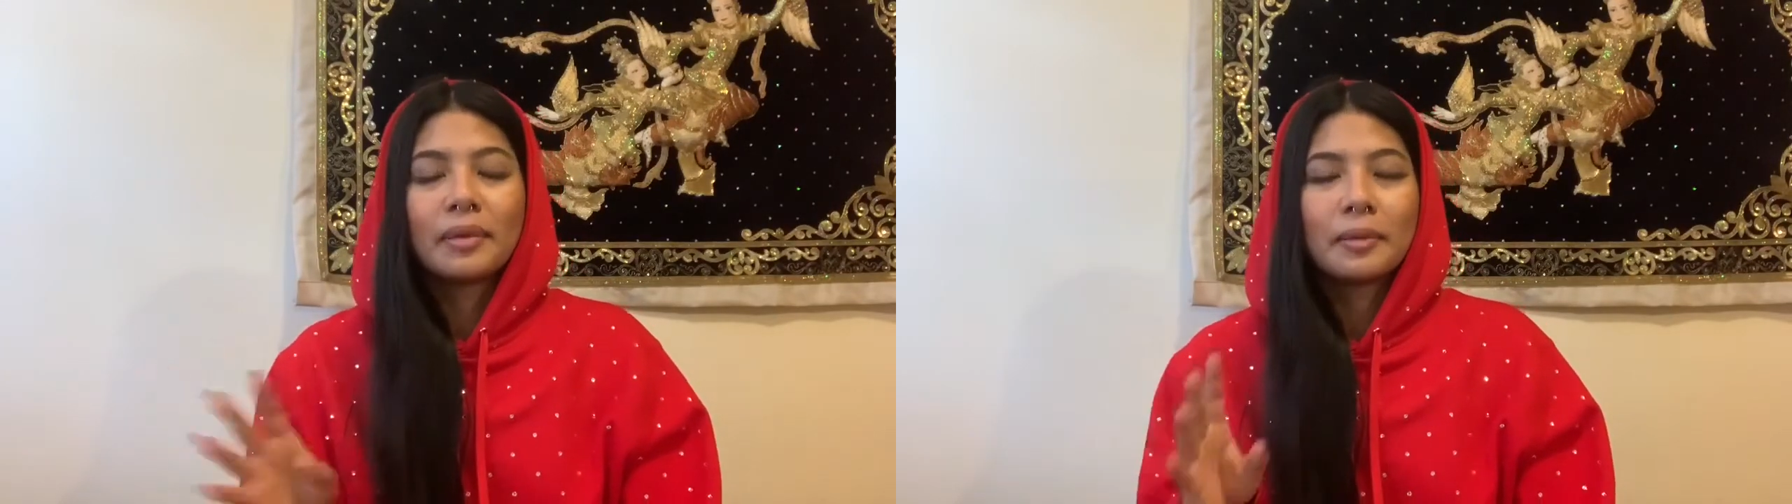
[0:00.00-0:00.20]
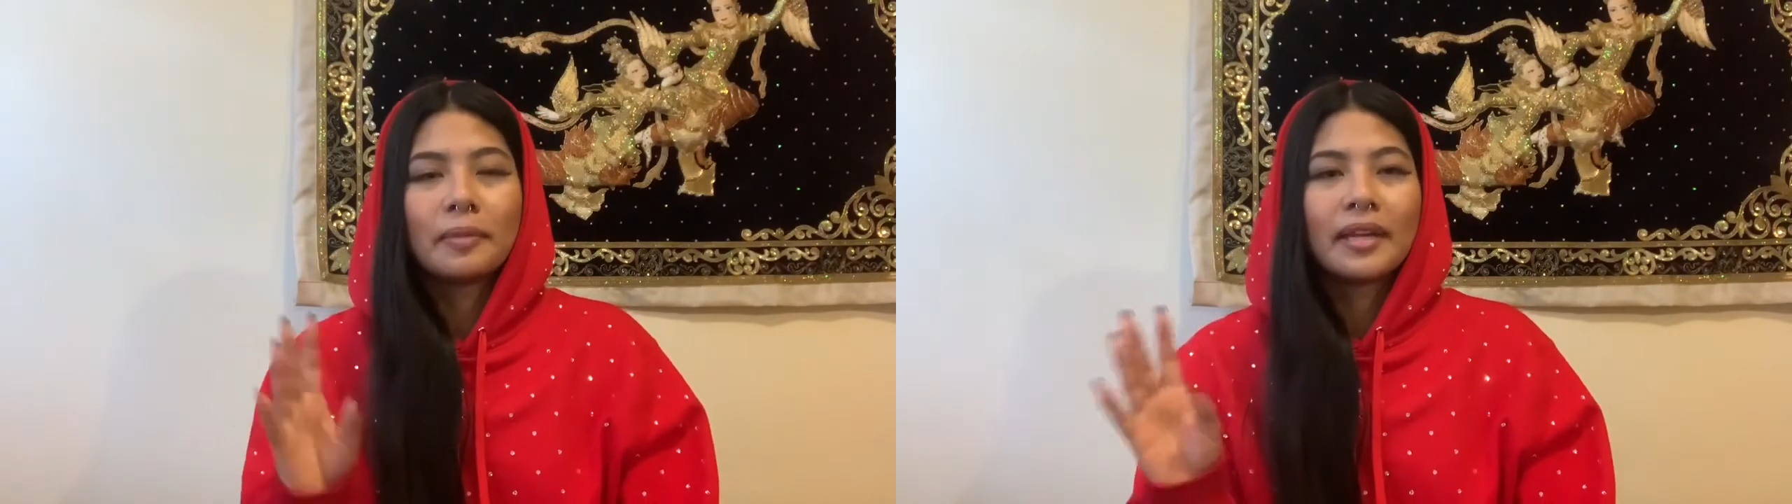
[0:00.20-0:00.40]

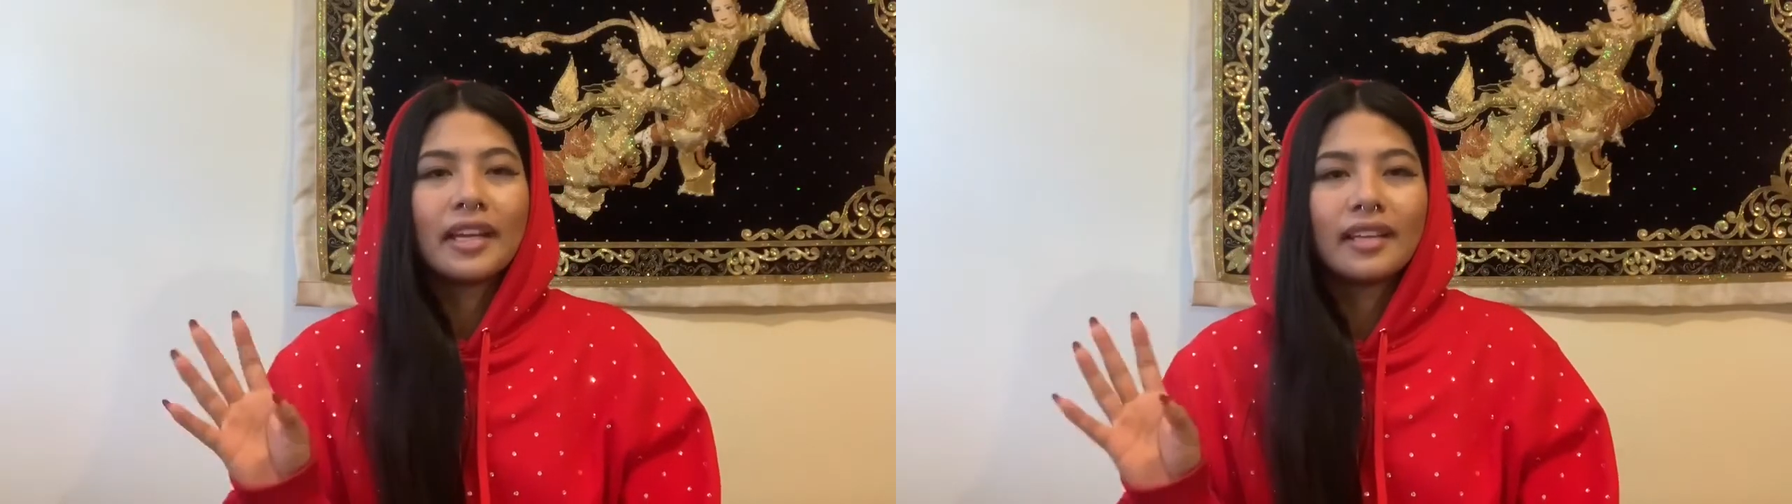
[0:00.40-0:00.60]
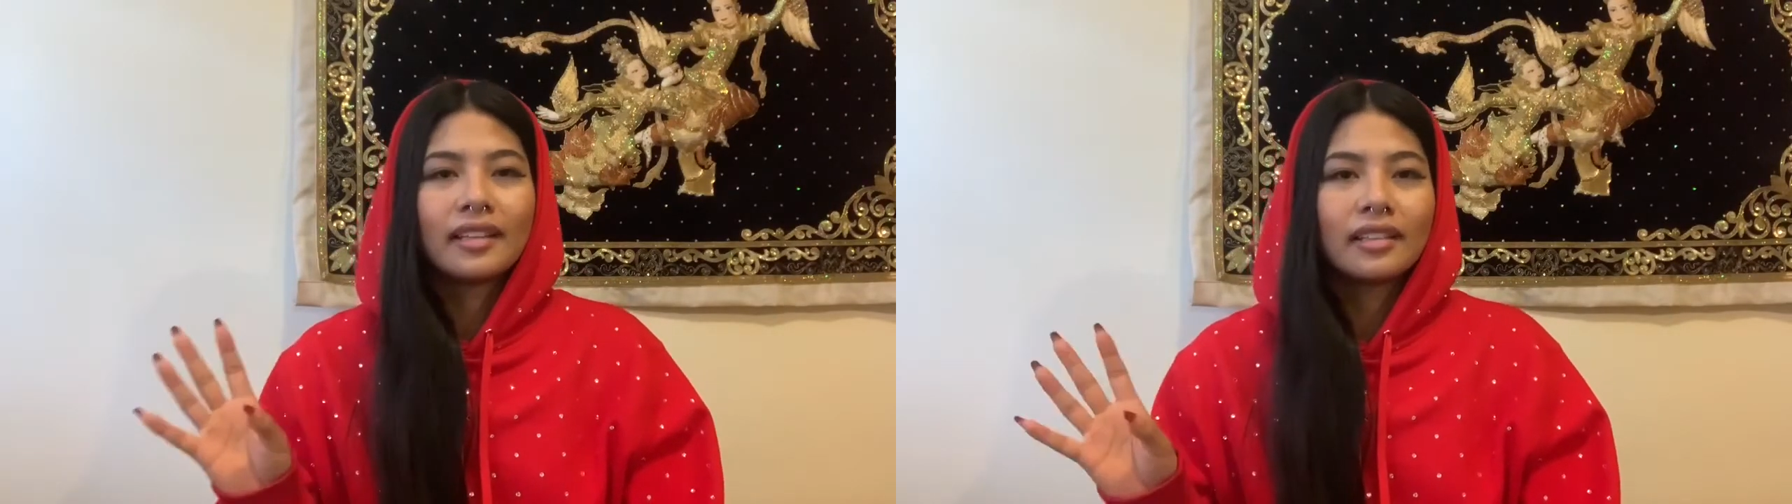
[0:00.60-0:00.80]
people
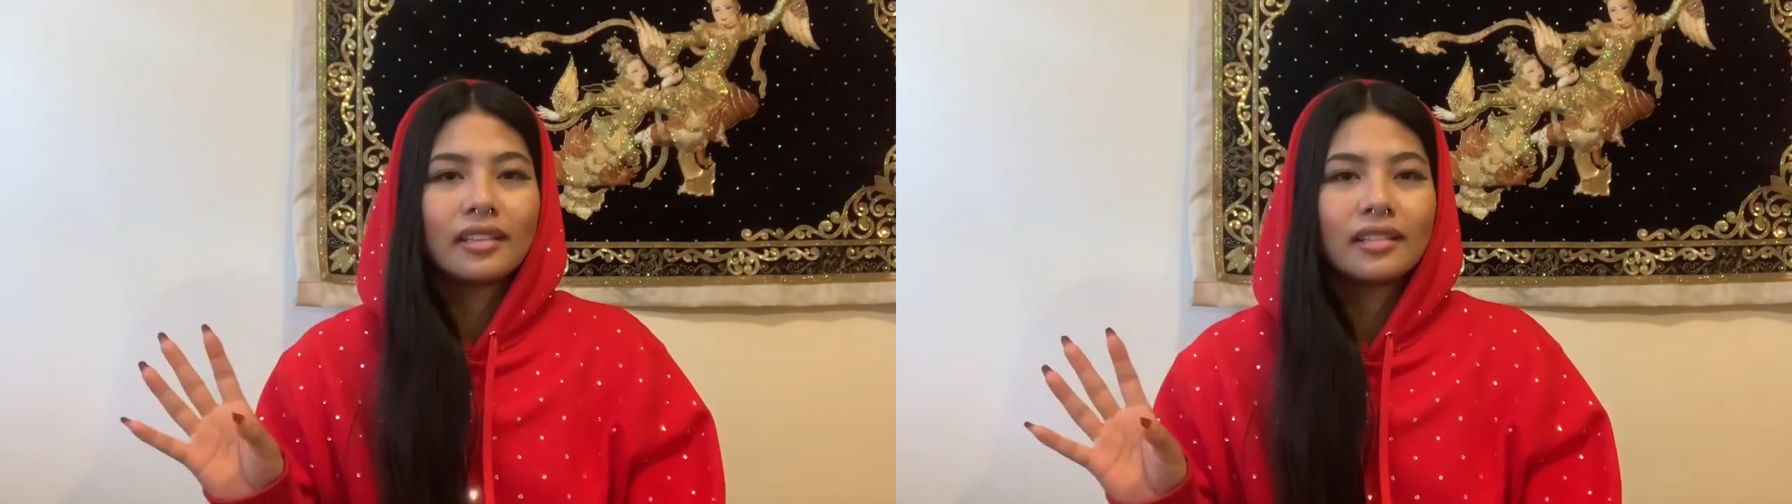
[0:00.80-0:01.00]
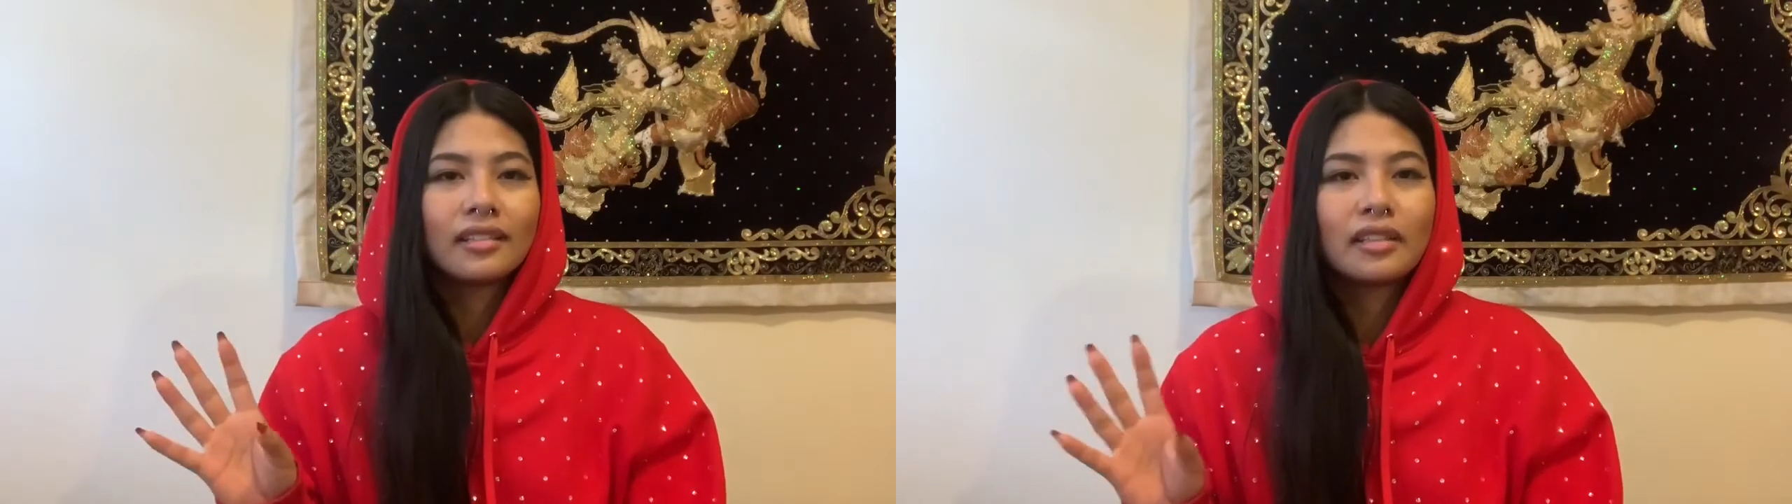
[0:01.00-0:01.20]
being
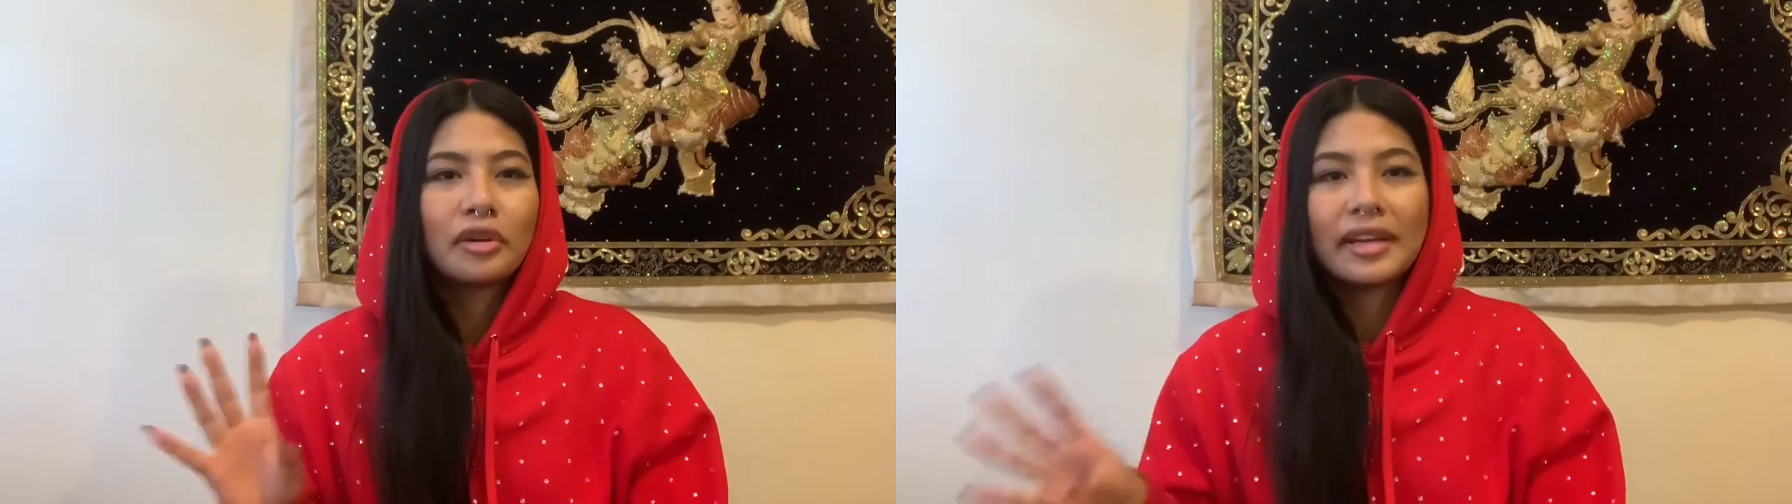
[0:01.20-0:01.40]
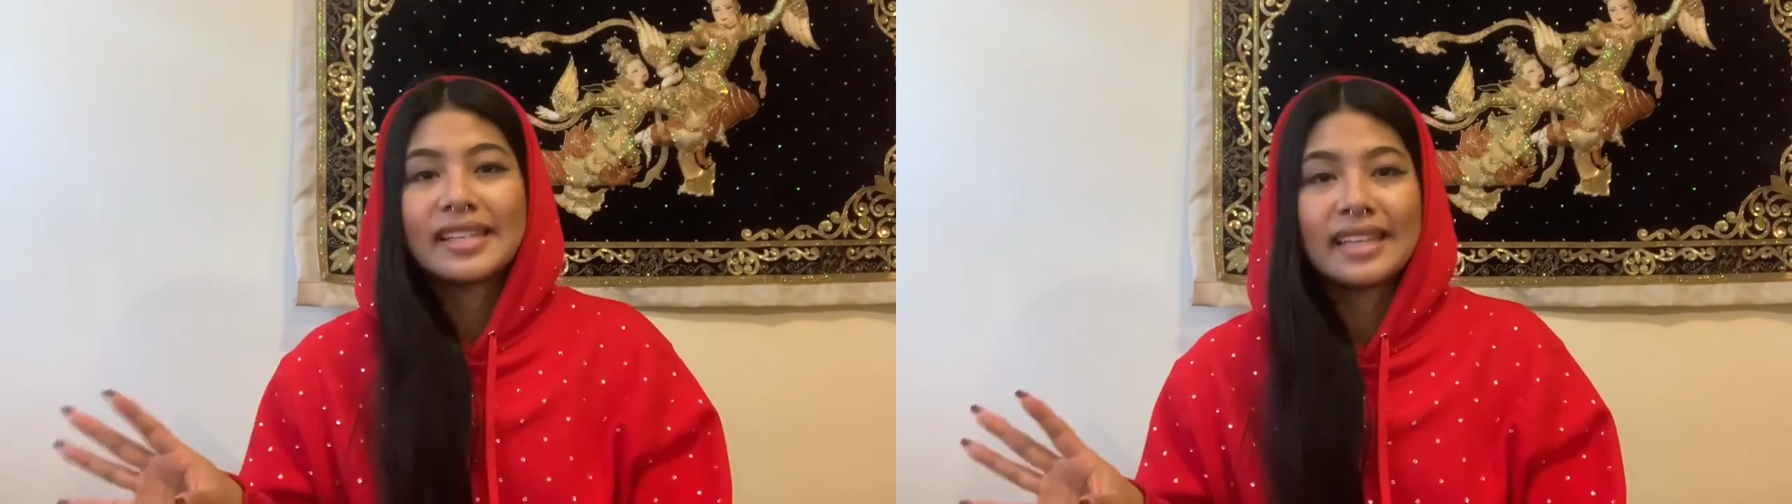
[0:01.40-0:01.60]

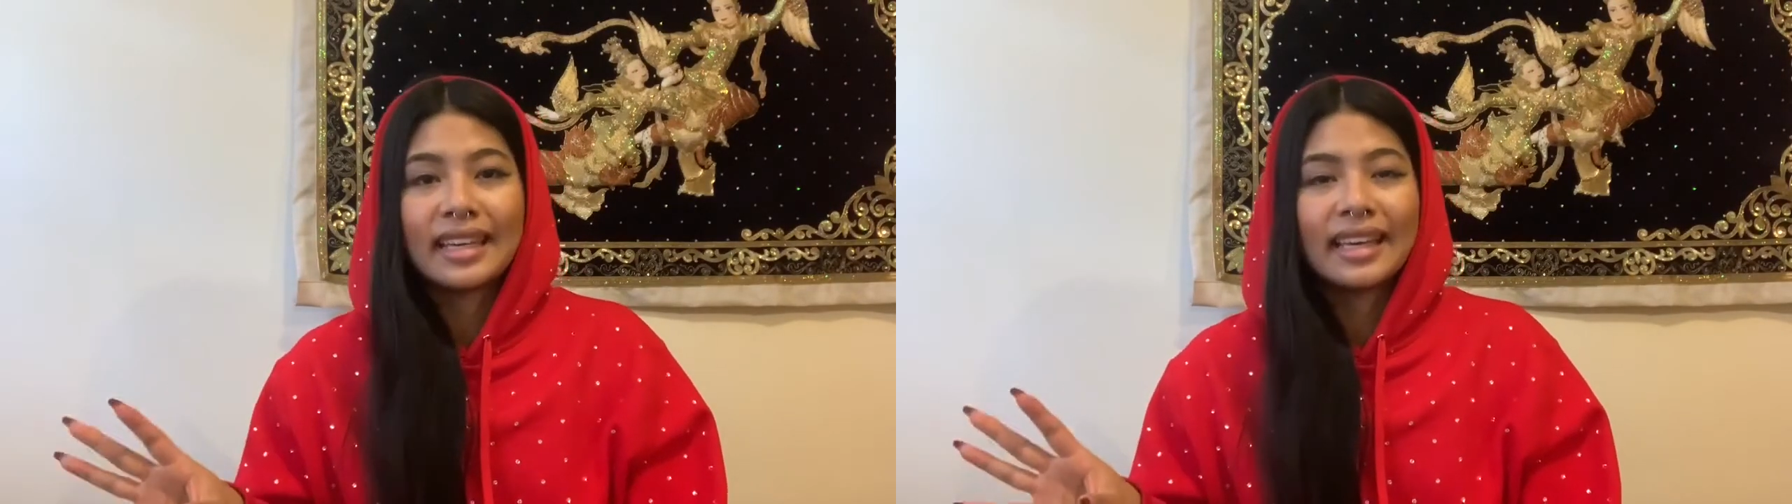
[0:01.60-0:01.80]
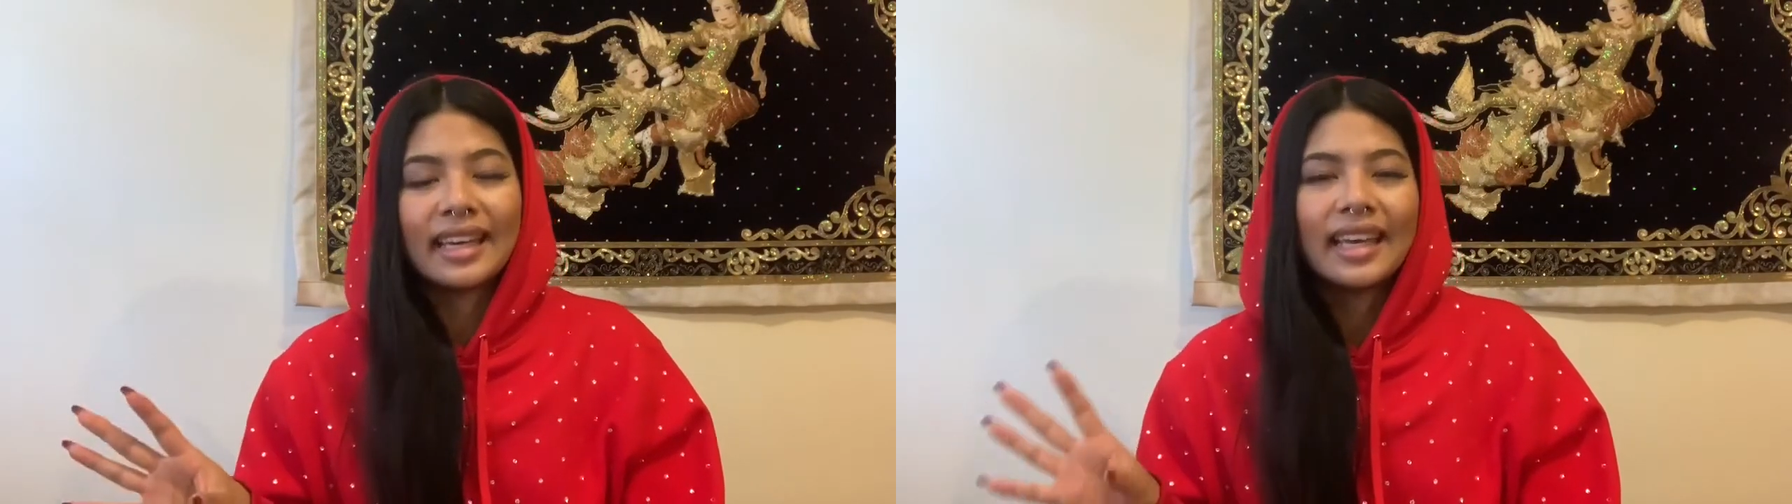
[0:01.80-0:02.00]

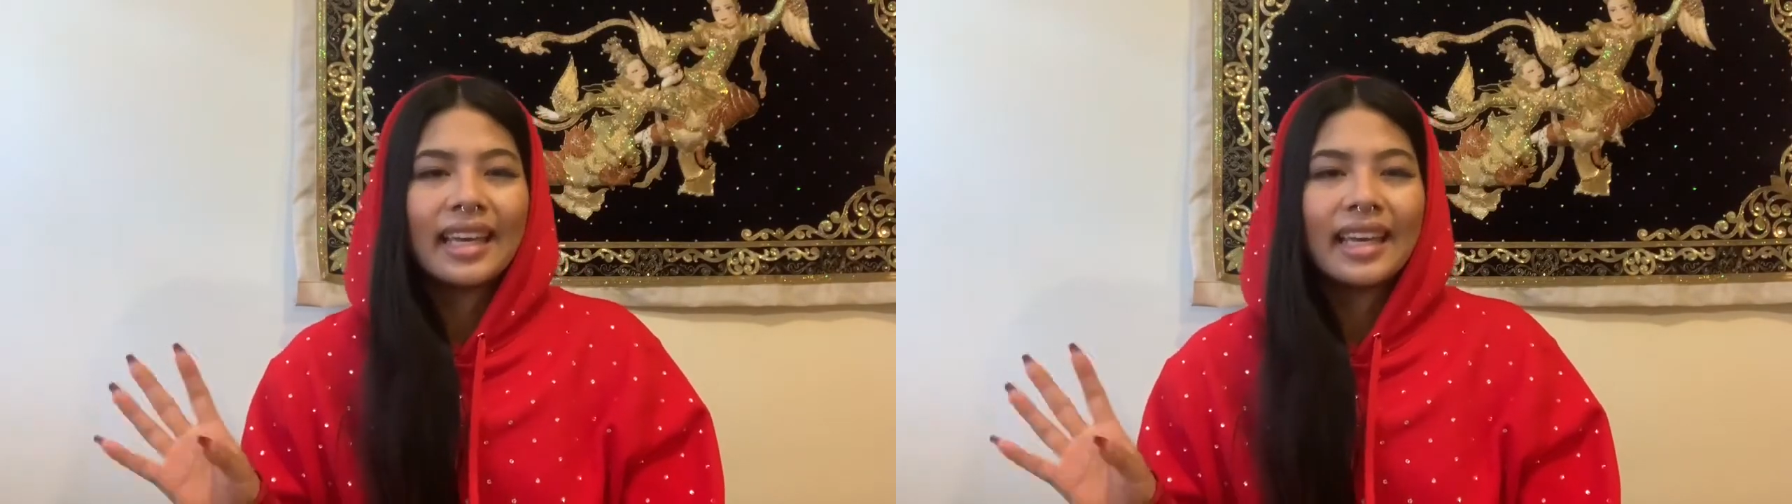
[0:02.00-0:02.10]
crazy